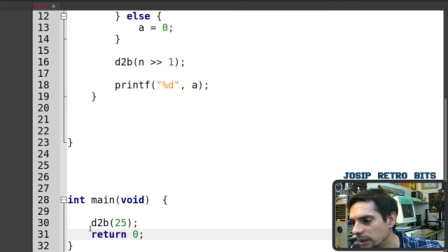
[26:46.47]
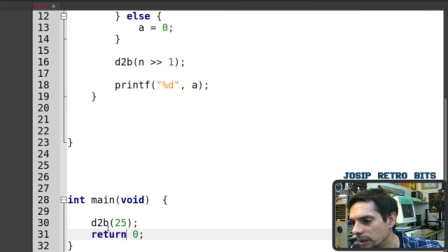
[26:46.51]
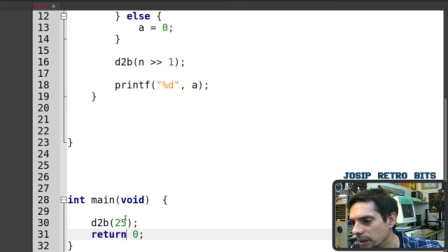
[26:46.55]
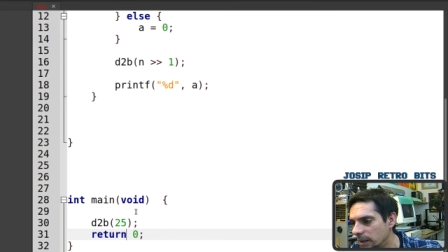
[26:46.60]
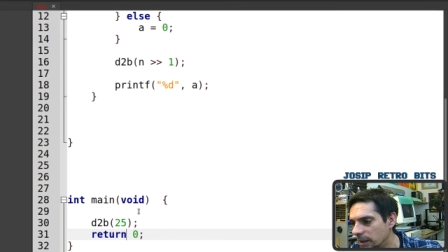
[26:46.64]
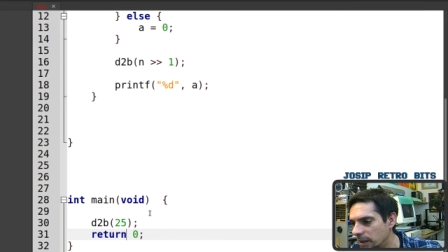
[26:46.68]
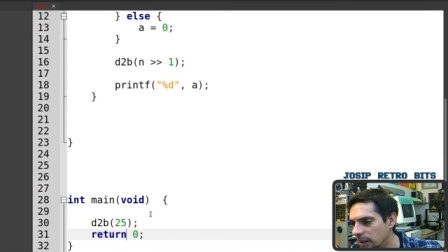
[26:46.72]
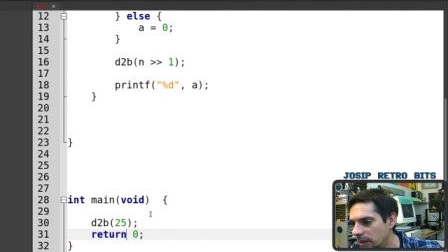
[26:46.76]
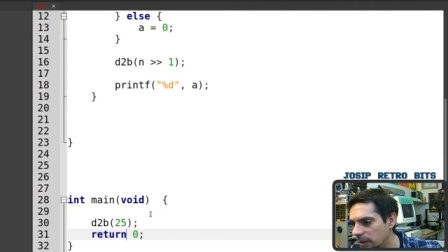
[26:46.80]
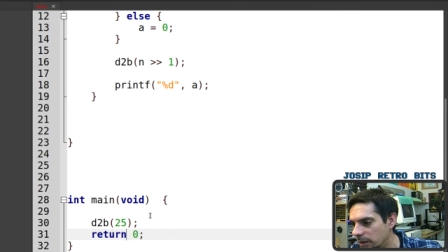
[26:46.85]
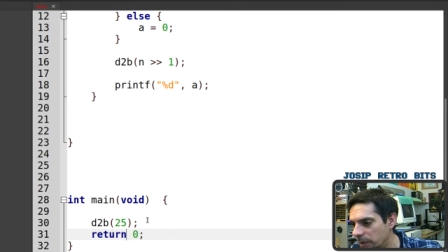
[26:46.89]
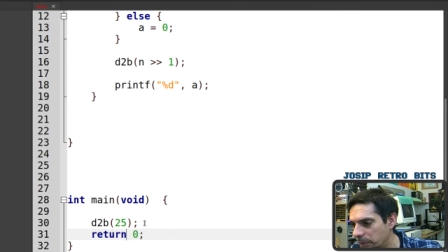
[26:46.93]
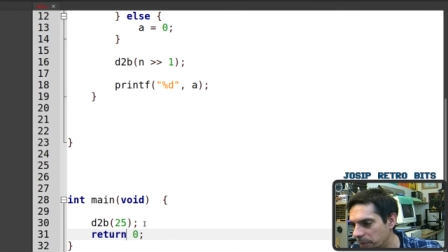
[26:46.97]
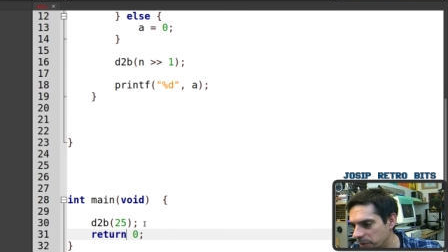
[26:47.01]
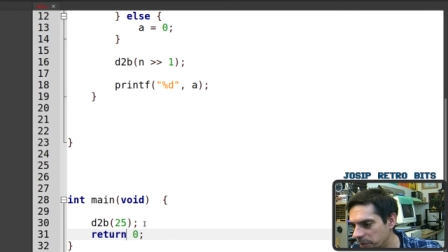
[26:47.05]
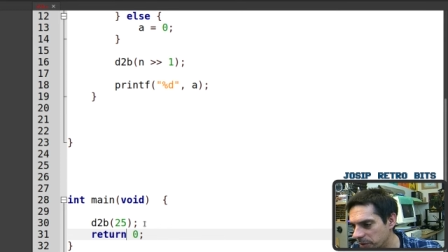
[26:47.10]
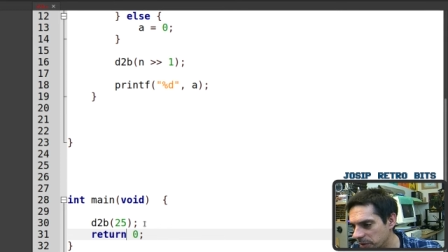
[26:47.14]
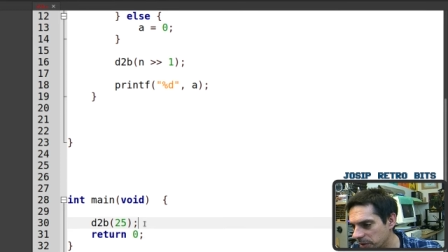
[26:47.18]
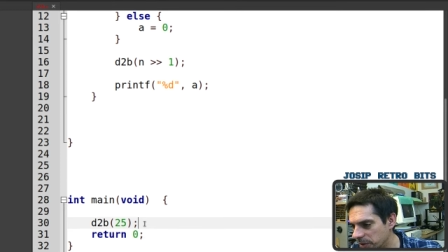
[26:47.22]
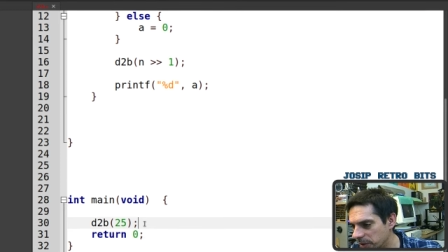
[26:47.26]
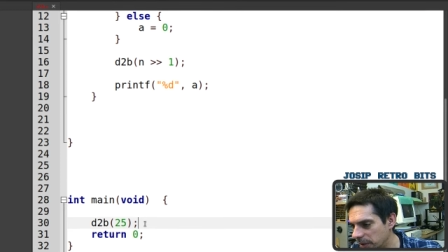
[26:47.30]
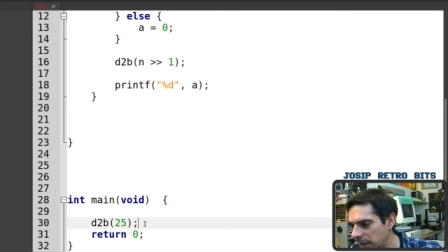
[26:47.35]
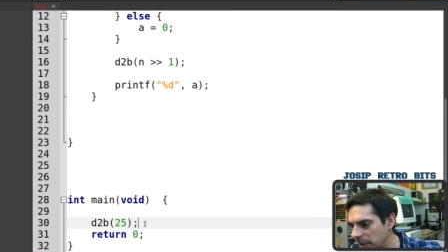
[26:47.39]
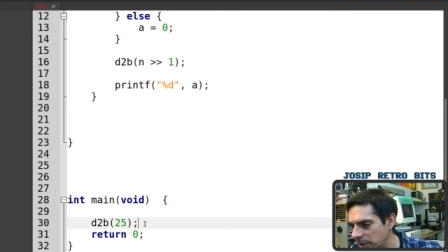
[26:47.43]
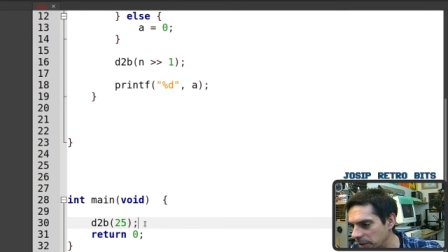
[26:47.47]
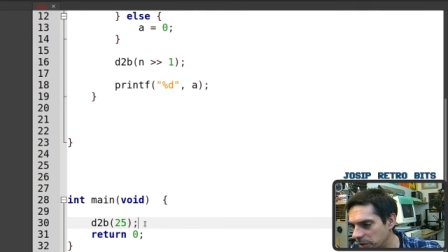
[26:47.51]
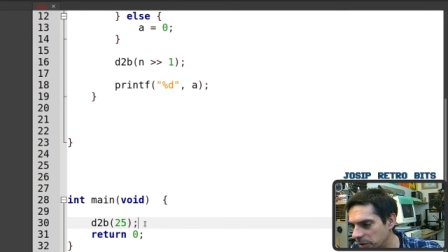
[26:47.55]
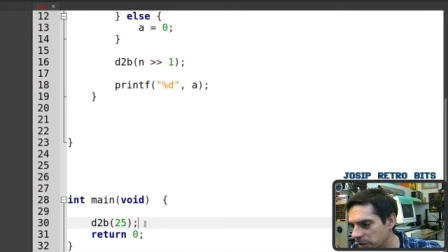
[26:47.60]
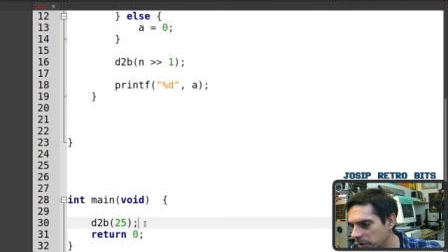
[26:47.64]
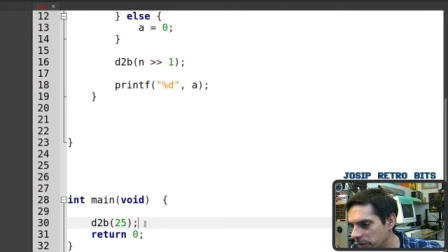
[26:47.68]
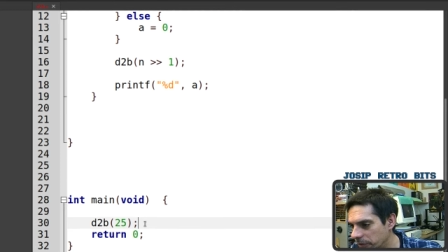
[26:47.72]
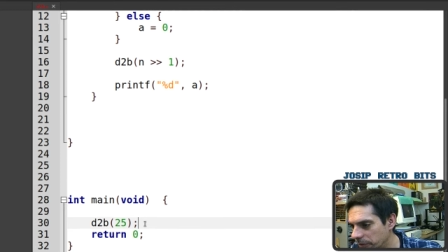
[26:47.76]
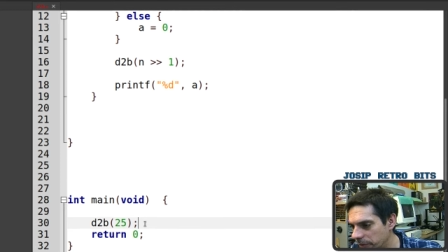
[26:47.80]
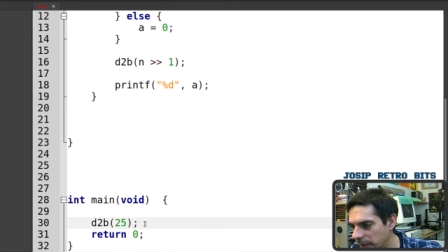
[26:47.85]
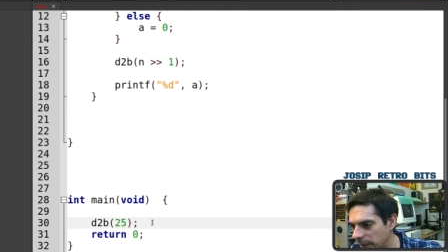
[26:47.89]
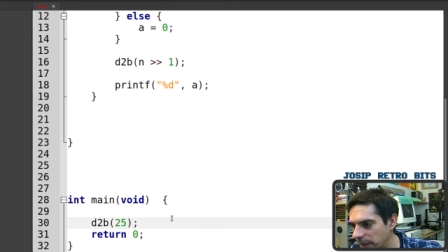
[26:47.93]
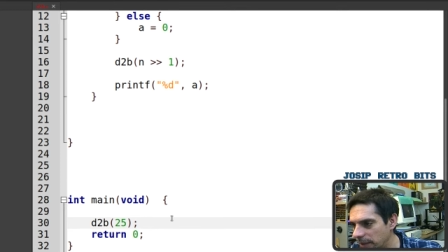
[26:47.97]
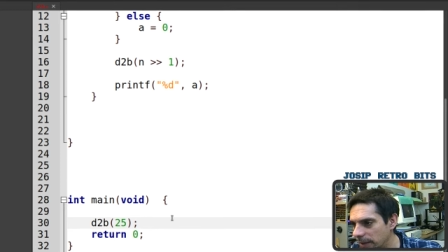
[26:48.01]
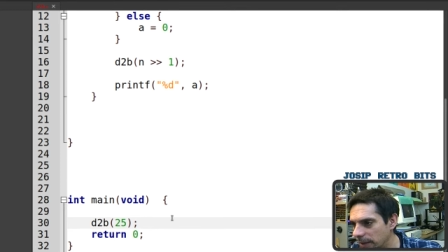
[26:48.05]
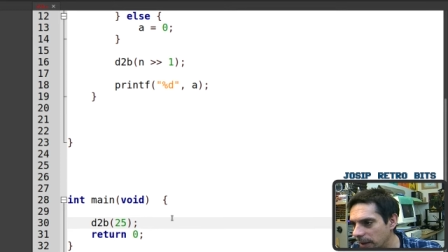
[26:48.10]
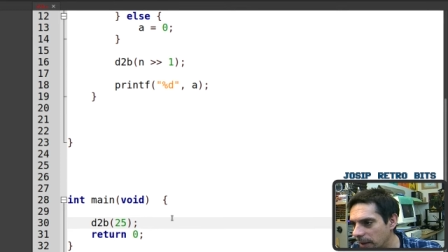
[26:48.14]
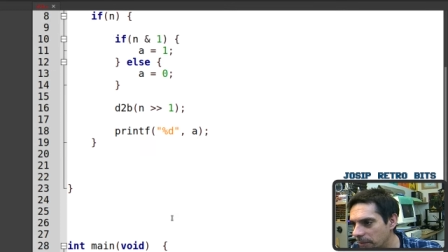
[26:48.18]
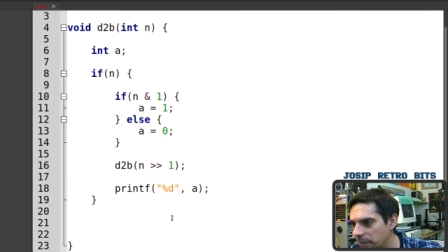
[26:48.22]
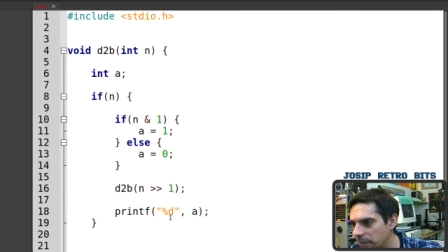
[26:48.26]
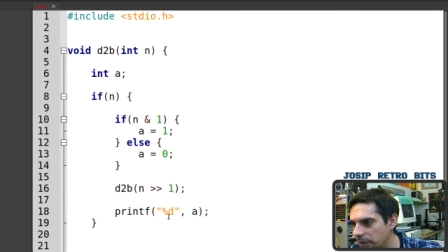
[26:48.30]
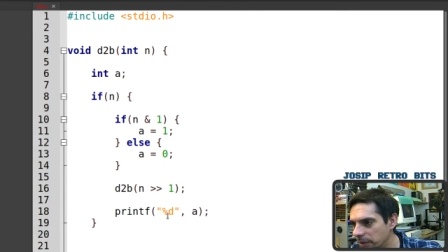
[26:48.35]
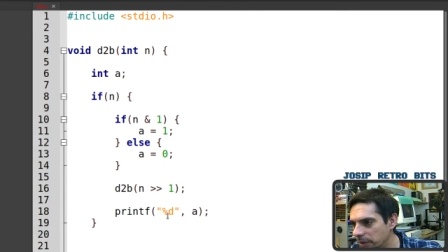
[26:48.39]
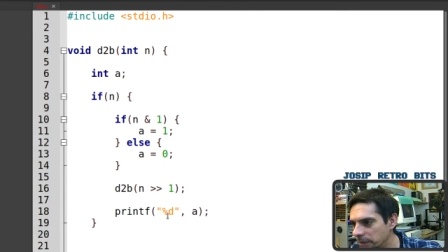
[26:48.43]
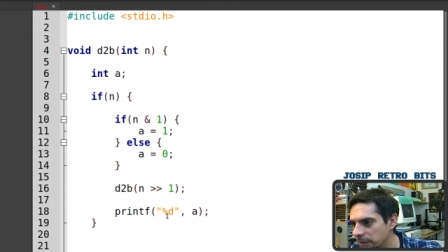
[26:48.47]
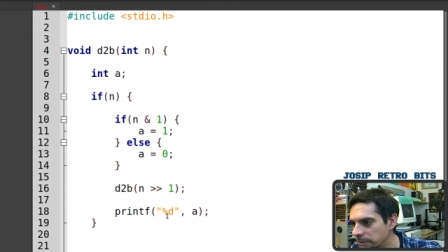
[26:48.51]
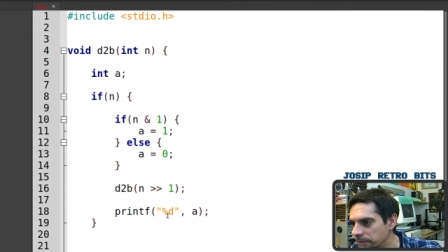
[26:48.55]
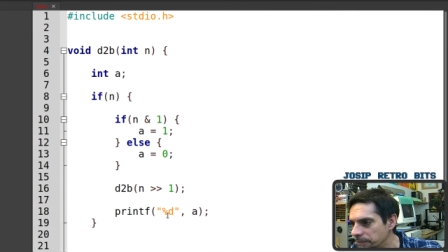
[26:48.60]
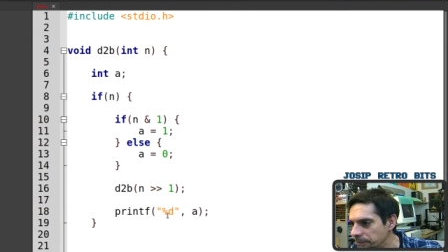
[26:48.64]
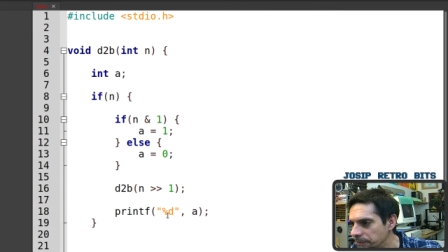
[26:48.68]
uh, representation of that number.